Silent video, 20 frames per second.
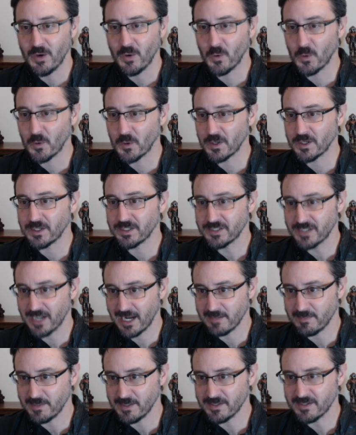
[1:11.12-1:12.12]
or
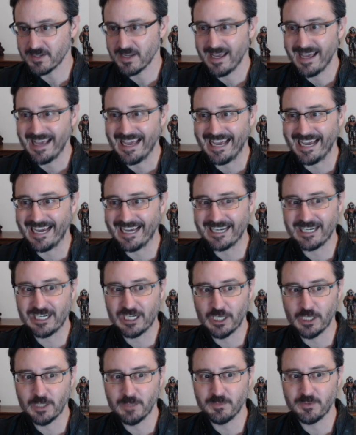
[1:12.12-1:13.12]
assignments, had
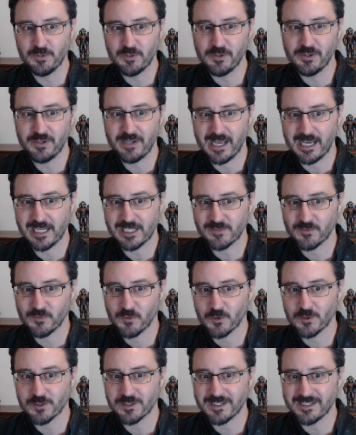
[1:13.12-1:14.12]
come to the task
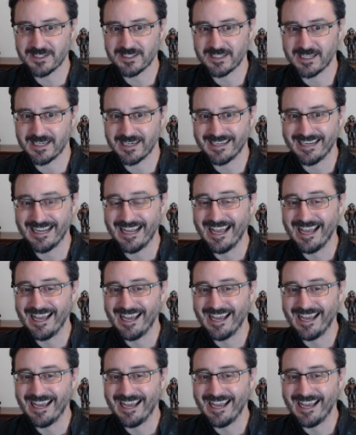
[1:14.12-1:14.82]
force and said,